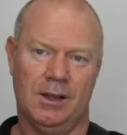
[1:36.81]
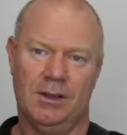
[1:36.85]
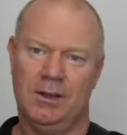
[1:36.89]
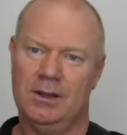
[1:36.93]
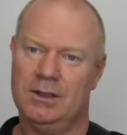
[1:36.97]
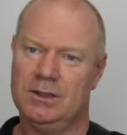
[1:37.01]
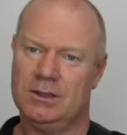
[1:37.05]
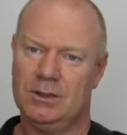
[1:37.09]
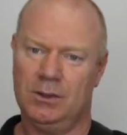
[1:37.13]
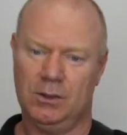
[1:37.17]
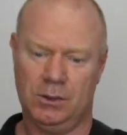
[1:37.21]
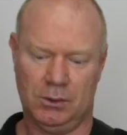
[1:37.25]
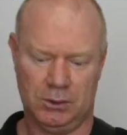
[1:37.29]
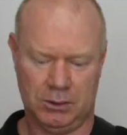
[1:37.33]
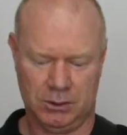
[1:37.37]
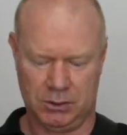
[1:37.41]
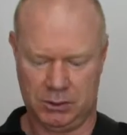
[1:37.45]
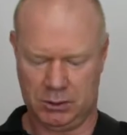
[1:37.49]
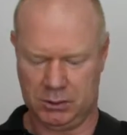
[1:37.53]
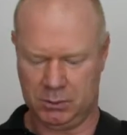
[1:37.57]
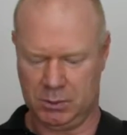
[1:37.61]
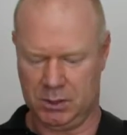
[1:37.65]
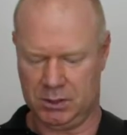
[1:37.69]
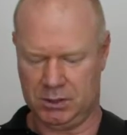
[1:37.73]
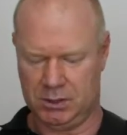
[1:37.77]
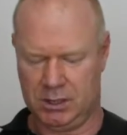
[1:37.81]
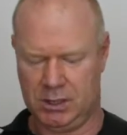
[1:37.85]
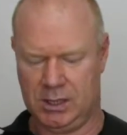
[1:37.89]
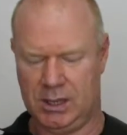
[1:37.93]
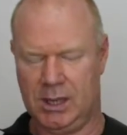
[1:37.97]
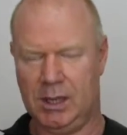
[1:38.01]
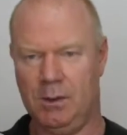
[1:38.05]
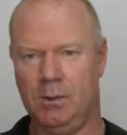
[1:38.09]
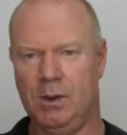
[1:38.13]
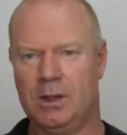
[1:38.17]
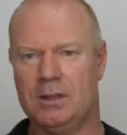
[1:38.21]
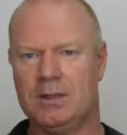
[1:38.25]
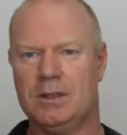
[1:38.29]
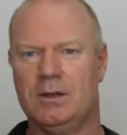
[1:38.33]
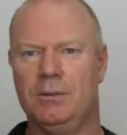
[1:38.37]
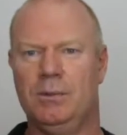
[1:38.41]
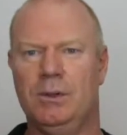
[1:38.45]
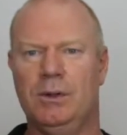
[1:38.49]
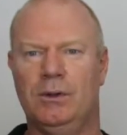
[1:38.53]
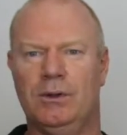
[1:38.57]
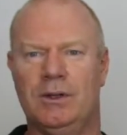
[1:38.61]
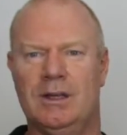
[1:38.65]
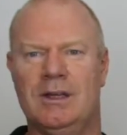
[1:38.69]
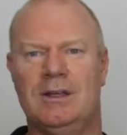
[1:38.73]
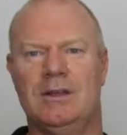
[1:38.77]
There's all sorts of ones. You can get ones that are
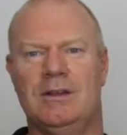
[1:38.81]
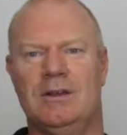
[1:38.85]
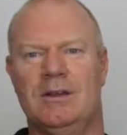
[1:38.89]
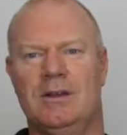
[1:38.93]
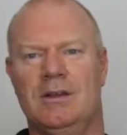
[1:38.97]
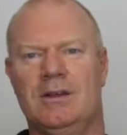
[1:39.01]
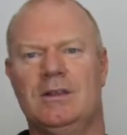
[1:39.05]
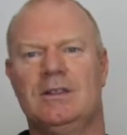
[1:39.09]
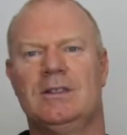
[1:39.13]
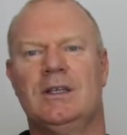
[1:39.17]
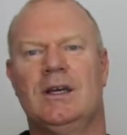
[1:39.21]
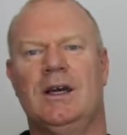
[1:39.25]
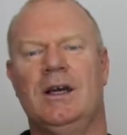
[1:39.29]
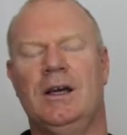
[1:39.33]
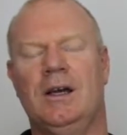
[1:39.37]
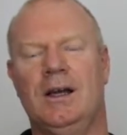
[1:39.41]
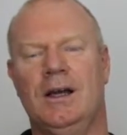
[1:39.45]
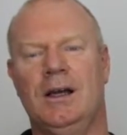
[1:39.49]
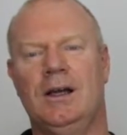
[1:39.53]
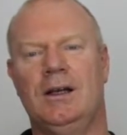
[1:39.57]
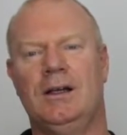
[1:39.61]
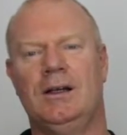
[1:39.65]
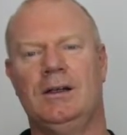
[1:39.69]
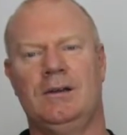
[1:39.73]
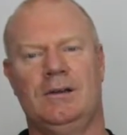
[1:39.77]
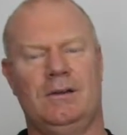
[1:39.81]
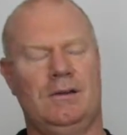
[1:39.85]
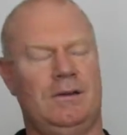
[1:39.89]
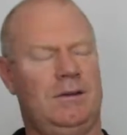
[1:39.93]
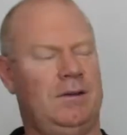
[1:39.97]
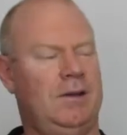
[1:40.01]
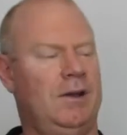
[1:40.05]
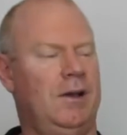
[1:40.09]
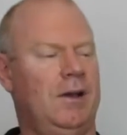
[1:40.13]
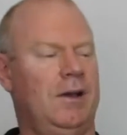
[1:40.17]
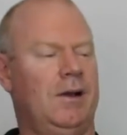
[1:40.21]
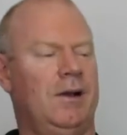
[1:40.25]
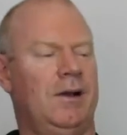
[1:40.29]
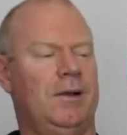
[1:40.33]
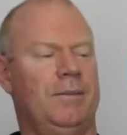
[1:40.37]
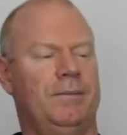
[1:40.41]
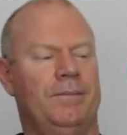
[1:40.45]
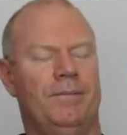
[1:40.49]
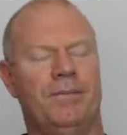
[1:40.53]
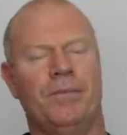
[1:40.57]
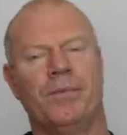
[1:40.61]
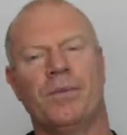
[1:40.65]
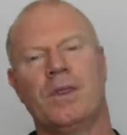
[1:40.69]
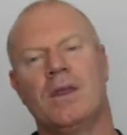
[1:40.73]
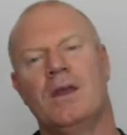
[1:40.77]
built into the guitar,
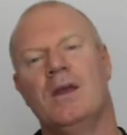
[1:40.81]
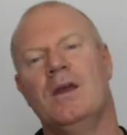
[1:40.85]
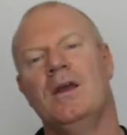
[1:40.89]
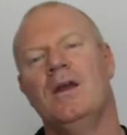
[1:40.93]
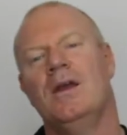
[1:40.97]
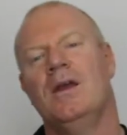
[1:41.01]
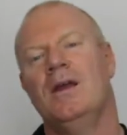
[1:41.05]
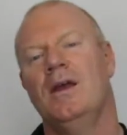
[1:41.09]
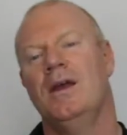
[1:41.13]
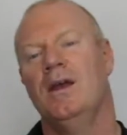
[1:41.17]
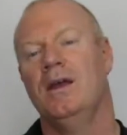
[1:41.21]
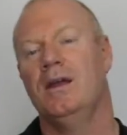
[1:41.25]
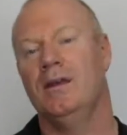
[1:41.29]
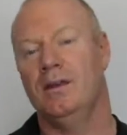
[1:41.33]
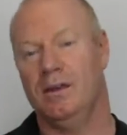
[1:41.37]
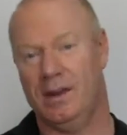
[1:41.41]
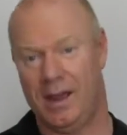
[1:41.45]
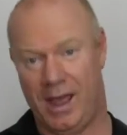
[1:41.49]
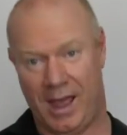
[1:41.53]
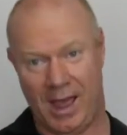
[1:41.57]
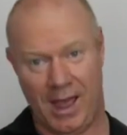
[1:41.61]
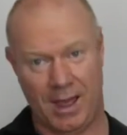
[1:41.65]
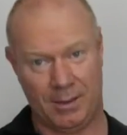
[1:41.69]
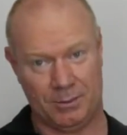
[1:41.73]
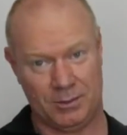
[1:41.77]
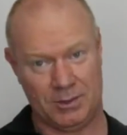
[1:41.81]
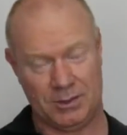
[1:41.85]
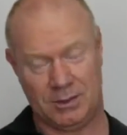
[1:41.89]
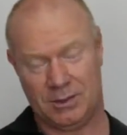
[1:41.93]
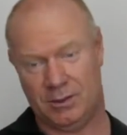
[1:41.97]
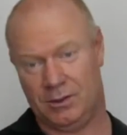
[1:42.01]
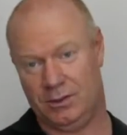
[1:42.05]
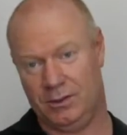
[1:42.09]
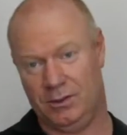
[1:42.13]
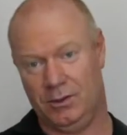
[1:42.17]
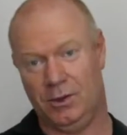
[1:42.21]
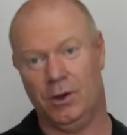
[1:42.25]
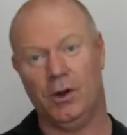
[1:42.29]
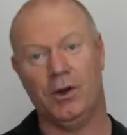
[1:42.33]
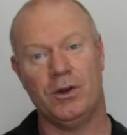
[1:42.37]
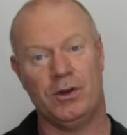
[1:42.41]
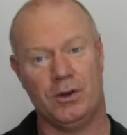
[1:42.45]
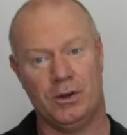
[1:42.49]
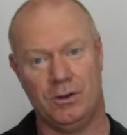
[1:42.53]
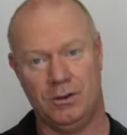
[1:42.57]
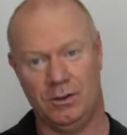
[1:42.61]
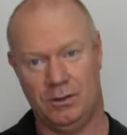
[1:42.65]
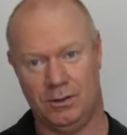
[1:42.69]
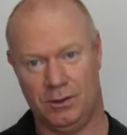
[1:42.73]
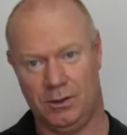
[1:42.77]
and apps on
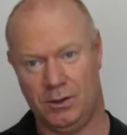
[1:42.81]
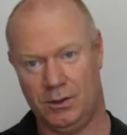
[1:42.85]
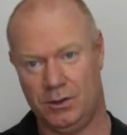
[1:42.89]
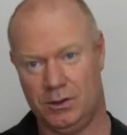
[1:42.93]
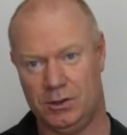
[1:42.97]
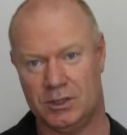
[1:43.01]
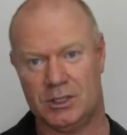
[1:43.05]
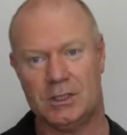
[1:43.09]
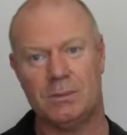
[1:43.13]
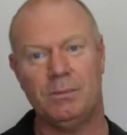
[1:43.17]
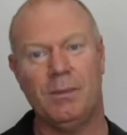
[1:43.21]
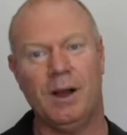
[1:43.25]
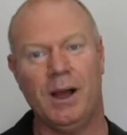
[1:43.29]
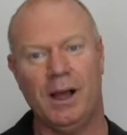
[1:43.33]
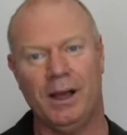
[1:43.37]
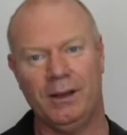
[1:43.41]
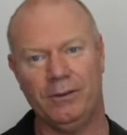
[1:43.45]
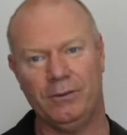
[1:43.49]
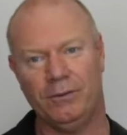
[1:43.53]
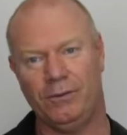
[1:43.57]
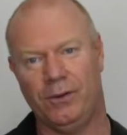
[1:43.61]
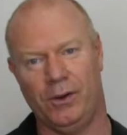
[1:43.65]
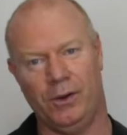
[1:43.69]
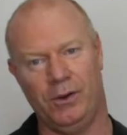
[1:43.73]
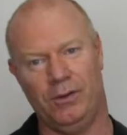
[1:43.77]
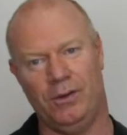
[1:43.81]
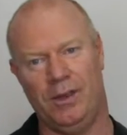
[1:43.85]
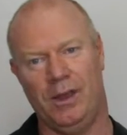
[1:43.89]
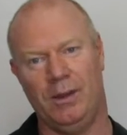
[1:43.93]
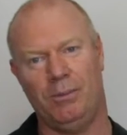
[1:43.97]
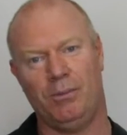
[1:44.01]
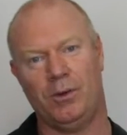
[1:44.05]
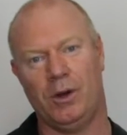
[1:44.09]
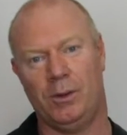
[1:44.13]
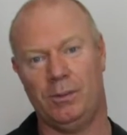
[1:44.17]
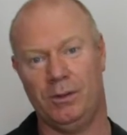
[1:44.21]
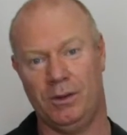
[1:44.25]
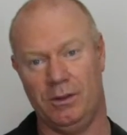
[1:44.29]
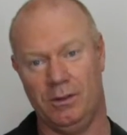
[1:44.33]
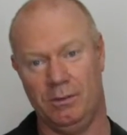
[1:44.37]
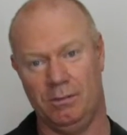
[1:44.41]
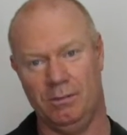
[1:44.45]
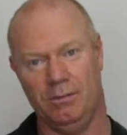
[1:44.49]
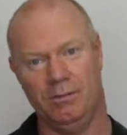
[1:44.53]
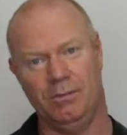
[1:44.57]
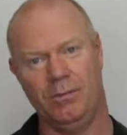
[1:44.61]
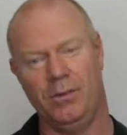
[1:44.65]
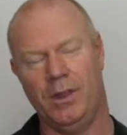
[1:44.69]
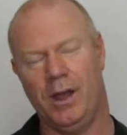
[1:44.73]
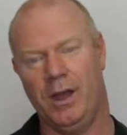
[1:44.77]
your smartphone. They're probably the
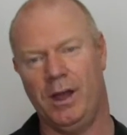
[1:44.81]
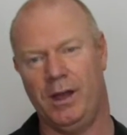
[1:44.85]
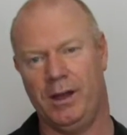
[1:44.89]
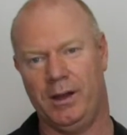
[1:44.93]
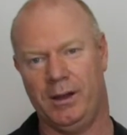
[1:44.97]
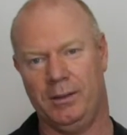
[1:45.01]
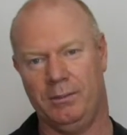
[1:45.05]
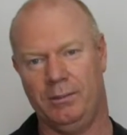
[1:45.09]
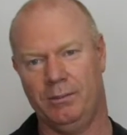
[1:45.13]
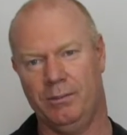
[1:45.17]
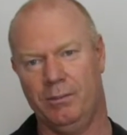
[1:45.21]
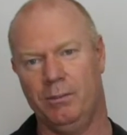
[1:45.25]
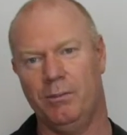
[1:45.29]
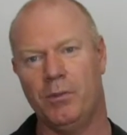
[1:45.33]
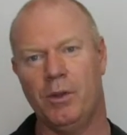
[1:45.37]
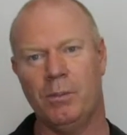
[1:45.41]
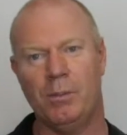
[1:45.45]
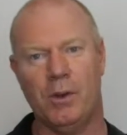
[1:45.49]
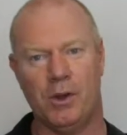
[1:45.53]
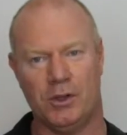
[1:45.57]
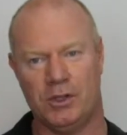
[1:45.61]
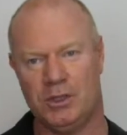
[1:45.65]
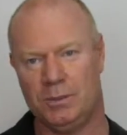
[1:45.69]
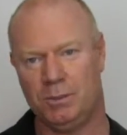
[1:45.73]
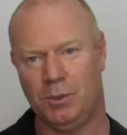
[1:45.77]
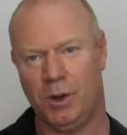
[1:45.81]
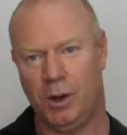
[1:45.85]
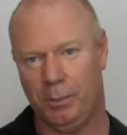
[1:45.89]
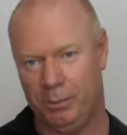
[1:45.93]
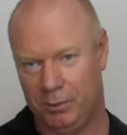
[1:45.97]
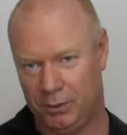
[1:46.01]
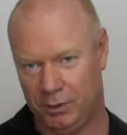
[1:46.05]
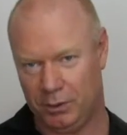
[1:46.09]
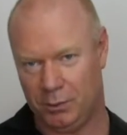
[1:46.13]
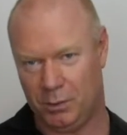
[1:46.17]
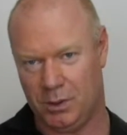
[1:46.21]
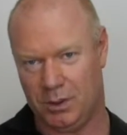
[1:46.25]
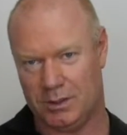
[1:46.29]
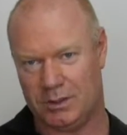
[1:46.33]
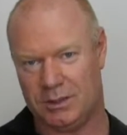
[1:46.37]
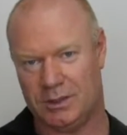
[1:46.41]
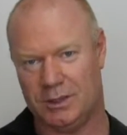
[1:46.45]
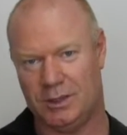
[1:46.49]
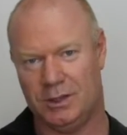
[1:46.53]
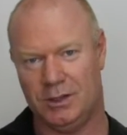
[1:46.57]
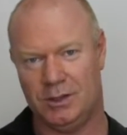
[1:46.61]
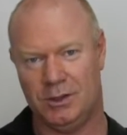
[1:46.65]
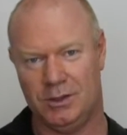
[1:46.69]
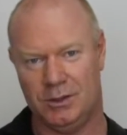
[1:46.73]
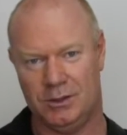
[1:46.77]
most popular ones
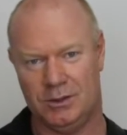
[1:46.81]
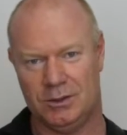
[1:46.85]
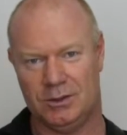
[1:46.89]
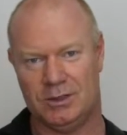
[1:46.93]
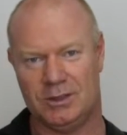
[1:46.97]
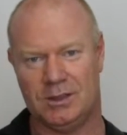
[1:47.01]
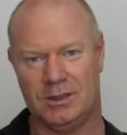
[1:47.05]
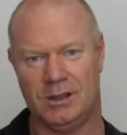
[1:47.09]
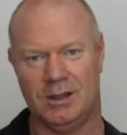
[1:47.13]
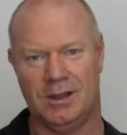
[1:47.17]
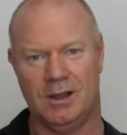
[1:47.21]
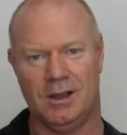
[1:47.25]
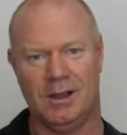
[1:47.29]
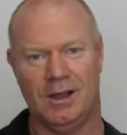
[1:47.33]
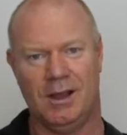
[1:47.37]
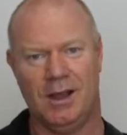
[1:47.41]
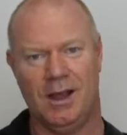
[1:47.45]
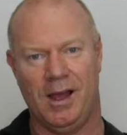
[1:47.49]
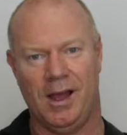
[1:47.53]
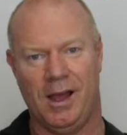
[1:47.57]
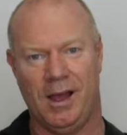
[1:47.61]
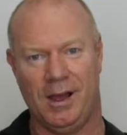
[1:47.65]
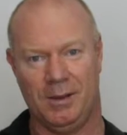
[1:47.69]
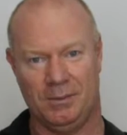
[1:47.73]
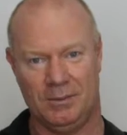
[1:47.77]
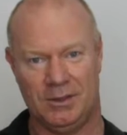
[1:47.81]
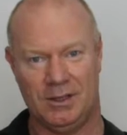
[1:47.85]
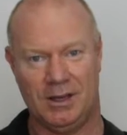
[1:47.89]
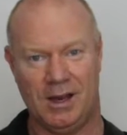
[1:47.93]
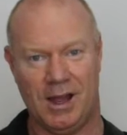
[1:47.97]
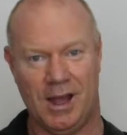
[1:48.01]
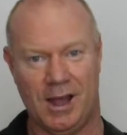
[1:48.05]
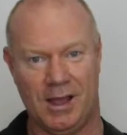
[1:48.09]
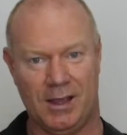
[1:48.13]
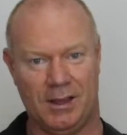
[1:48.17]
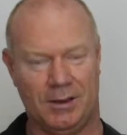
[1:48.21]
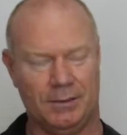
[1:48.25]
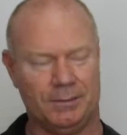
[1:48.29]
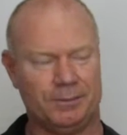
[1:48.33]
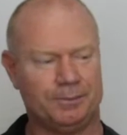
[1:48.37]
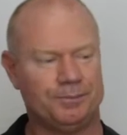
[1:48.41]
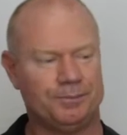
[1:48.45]
that are used today.